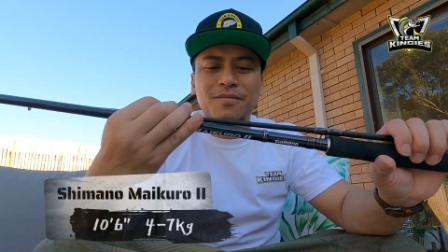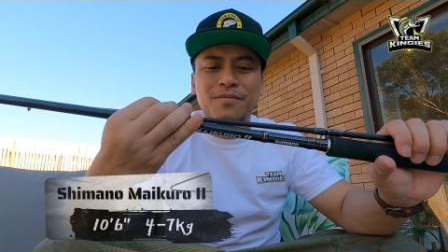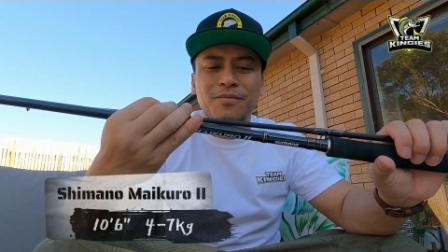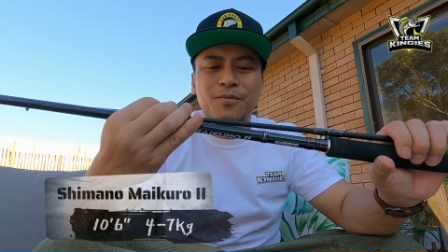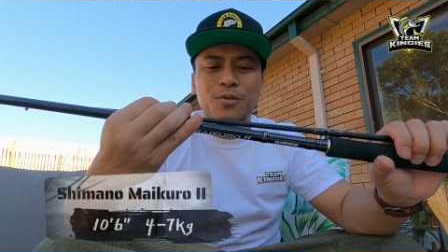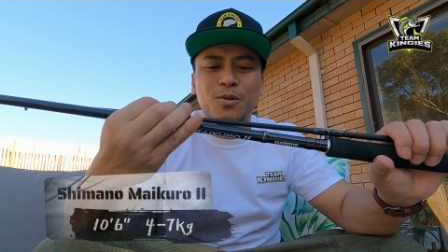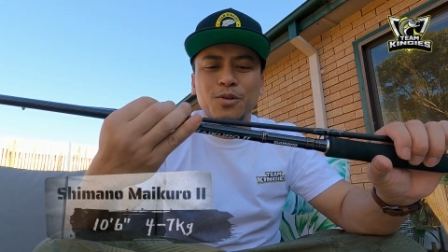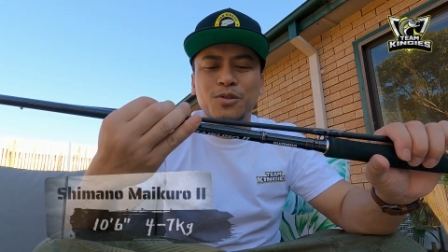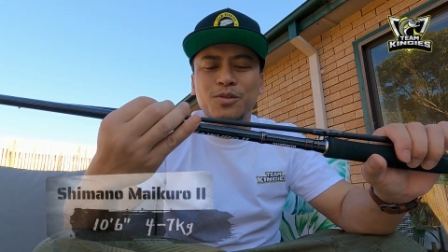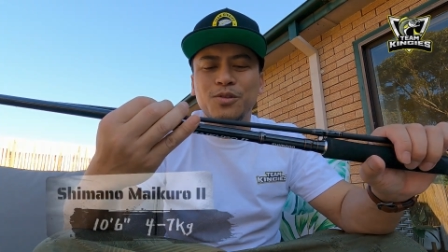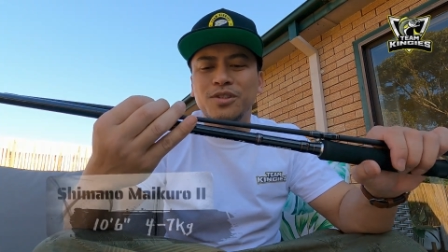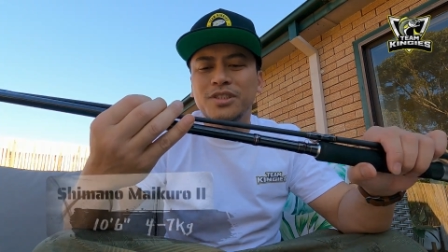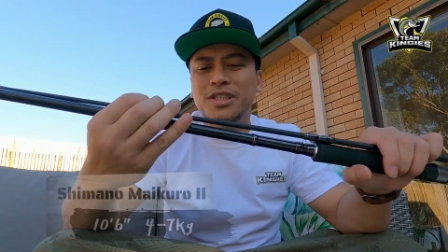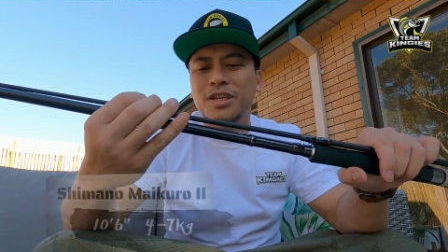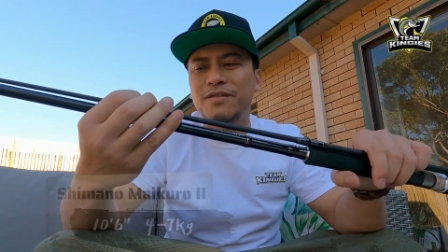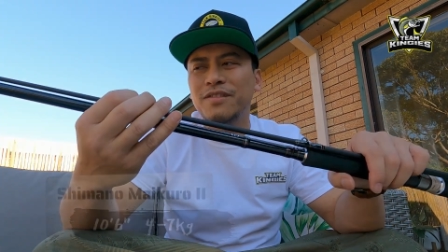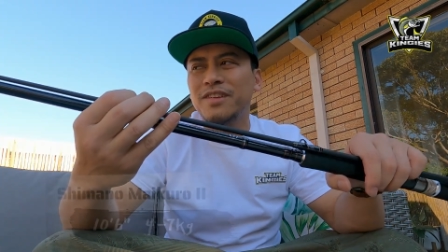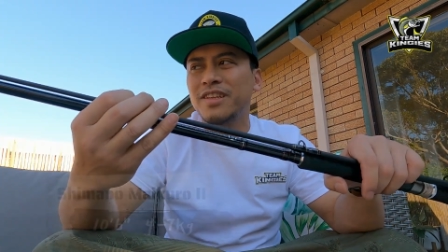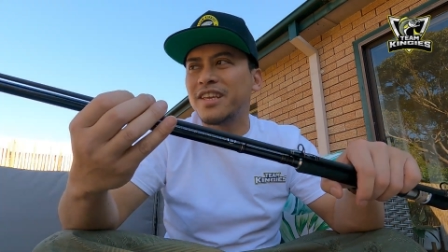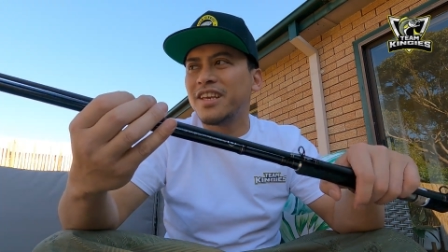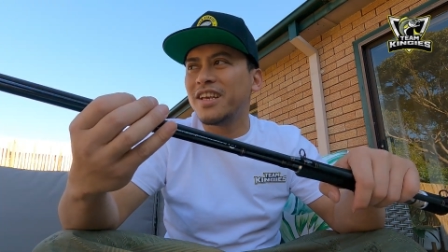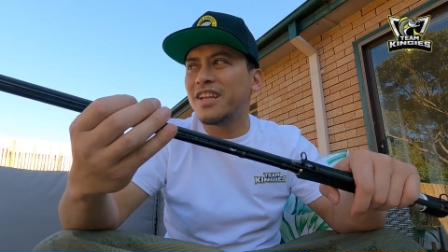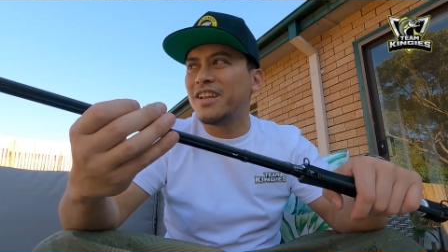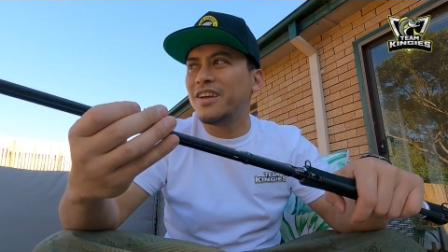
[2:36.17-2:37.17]
4 to
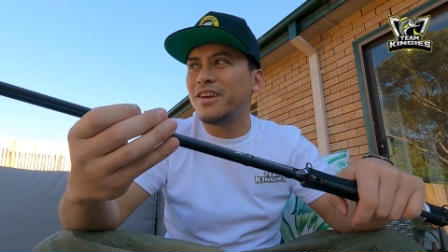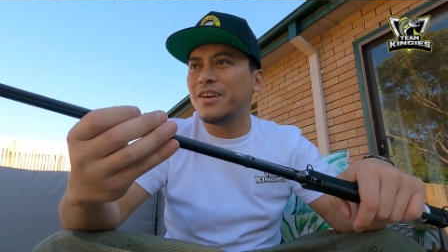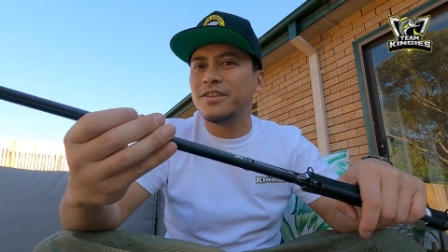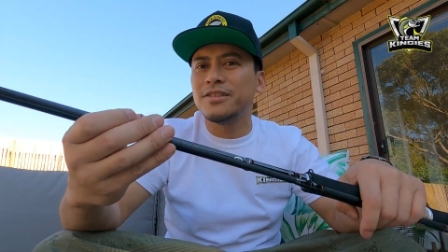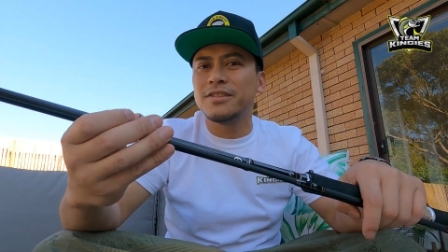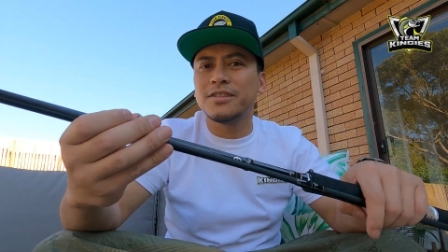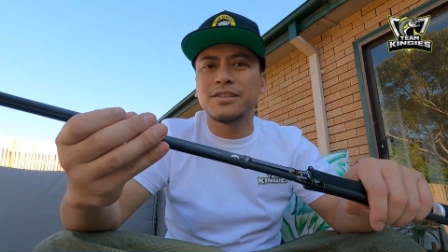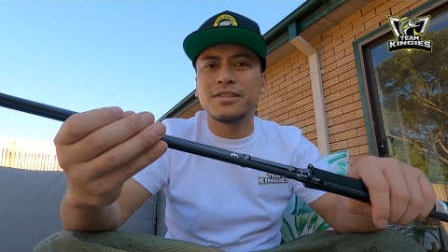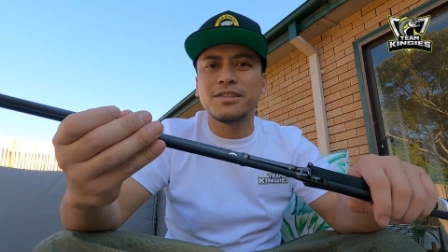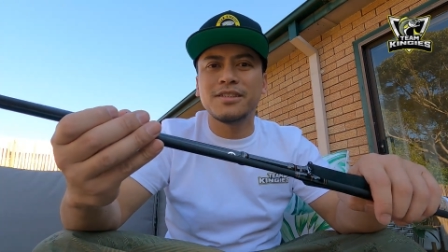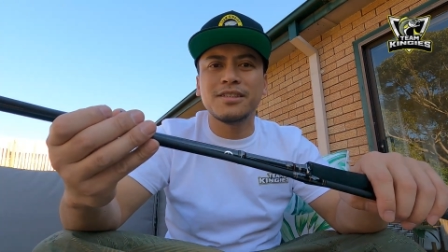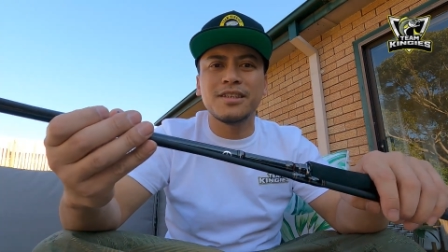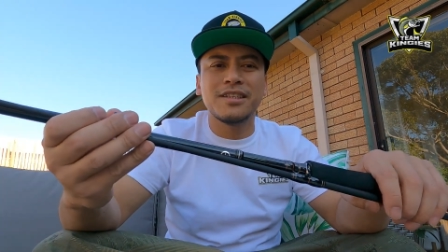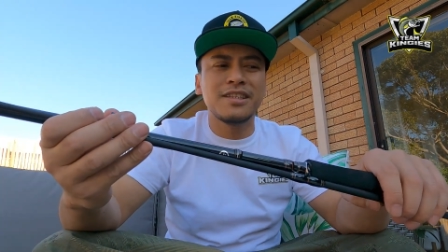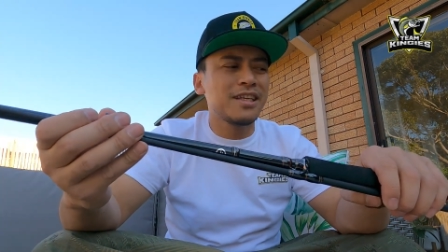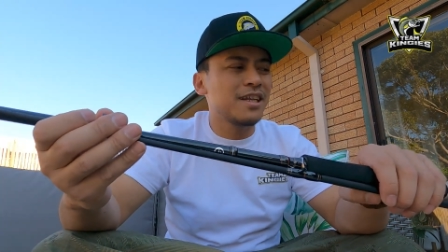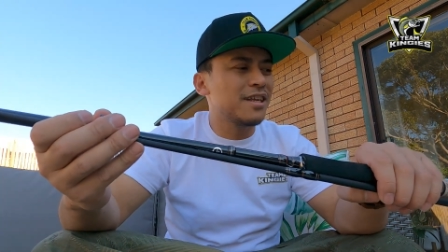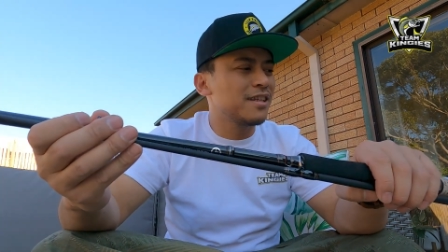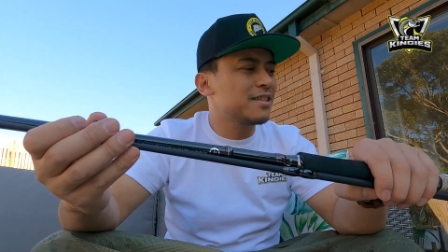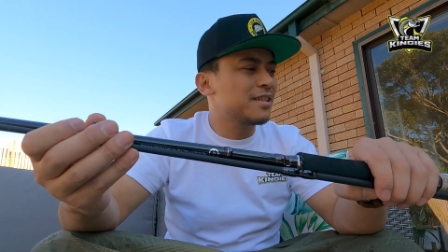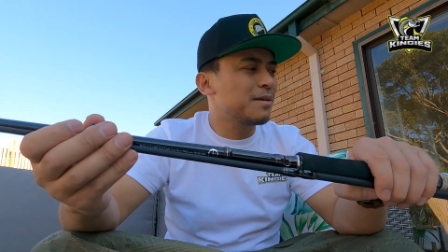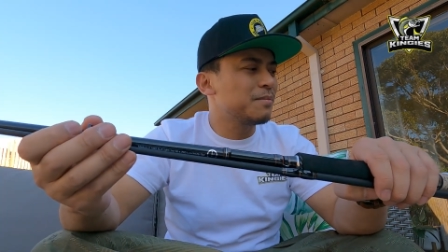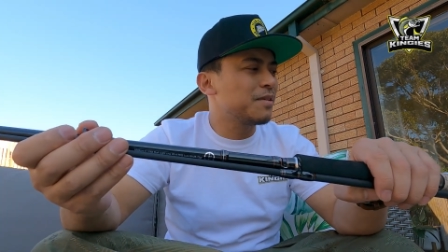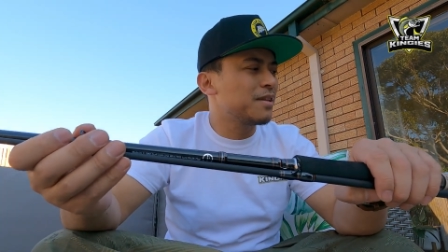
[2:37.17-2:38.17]
7 kilos I
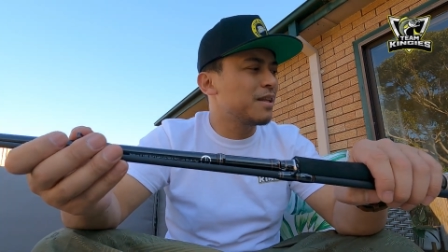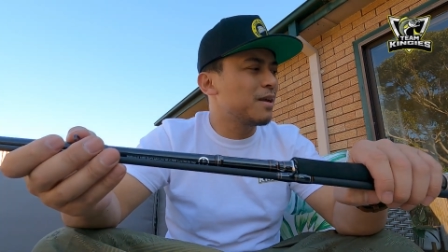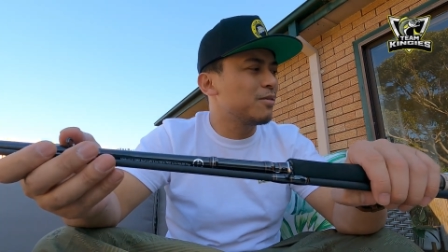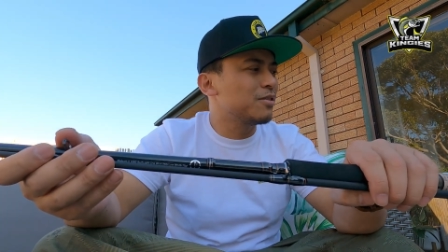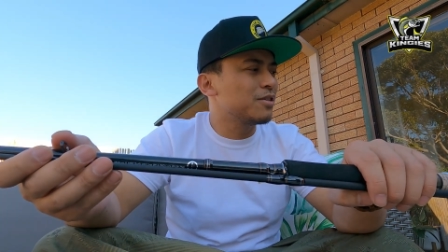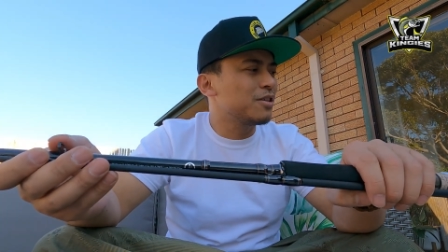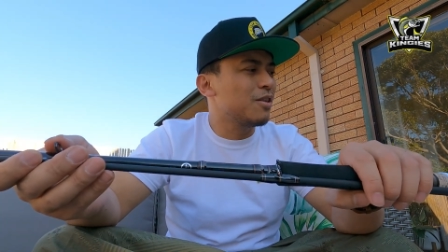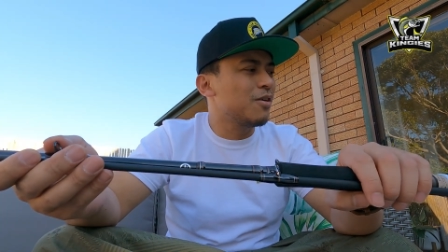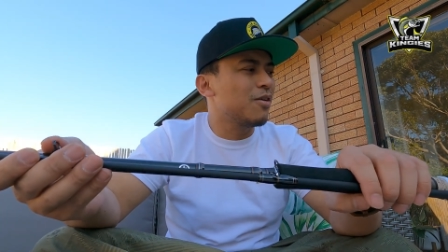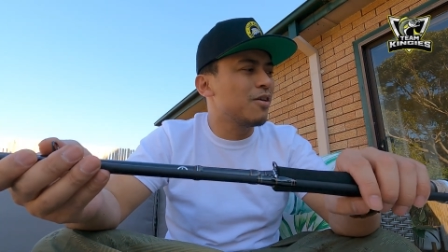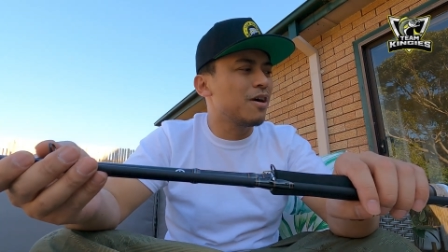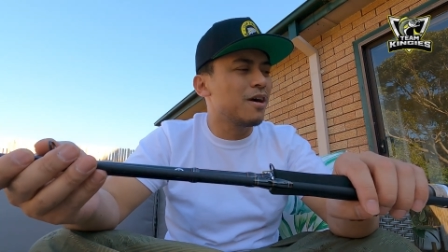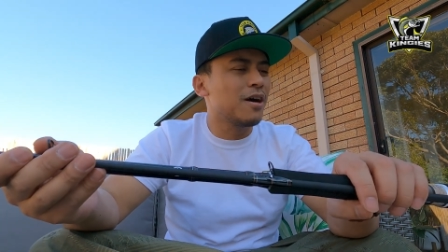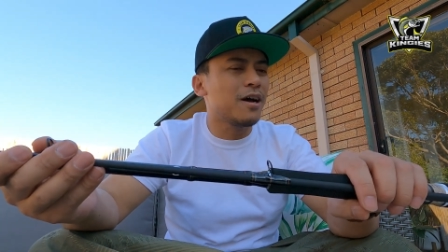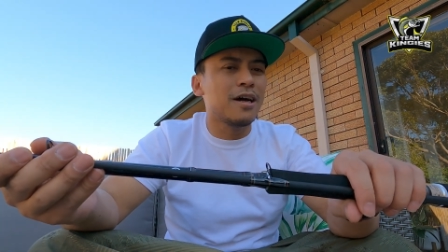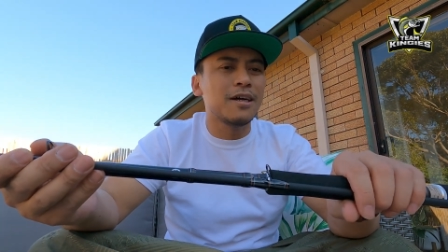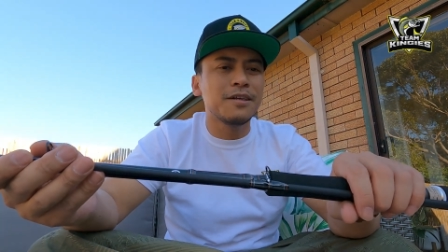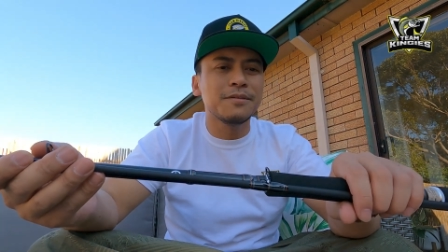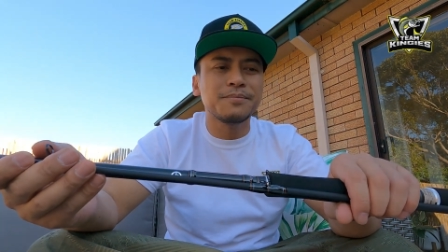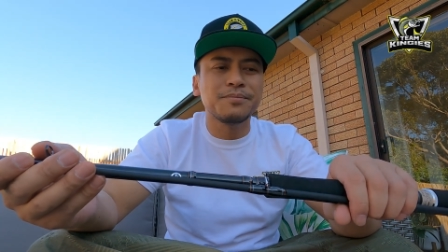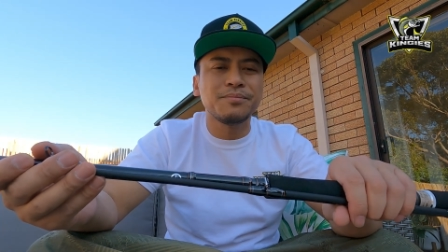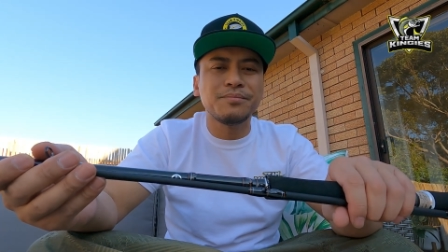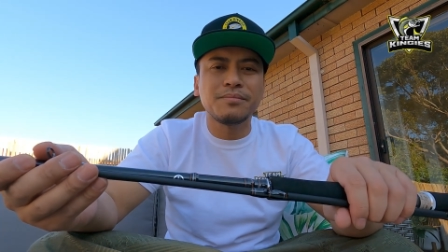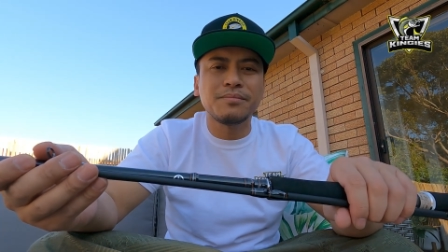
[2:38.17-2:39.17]
needed something that was longer